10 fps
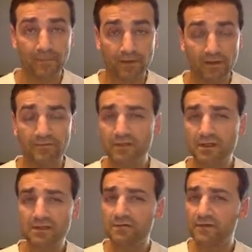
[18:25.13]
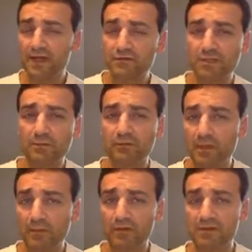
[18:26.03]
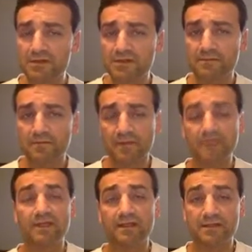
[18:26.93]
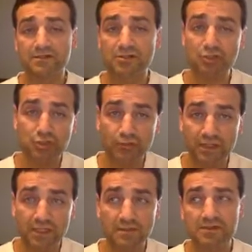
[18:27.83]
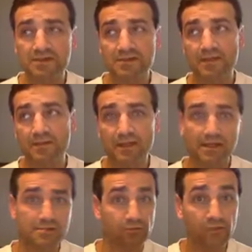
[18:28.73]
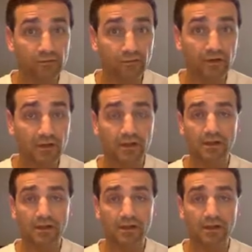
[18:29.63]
Okay? If you have trouble remembering this, think of it like this. A stream is the same thing as a river.